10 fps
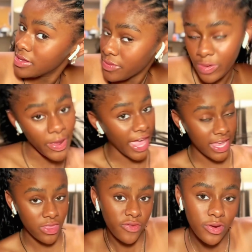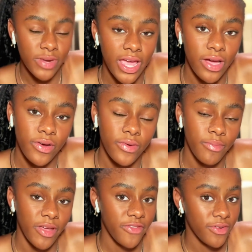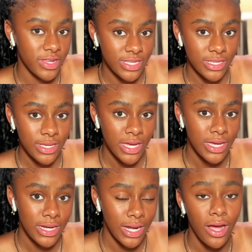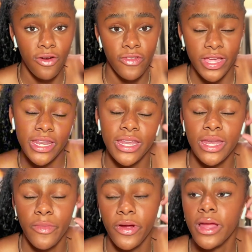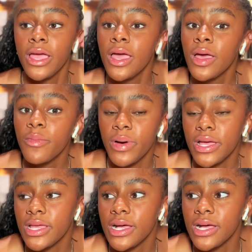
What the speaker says: we're back in the room now. My phone is not overheated anymore, but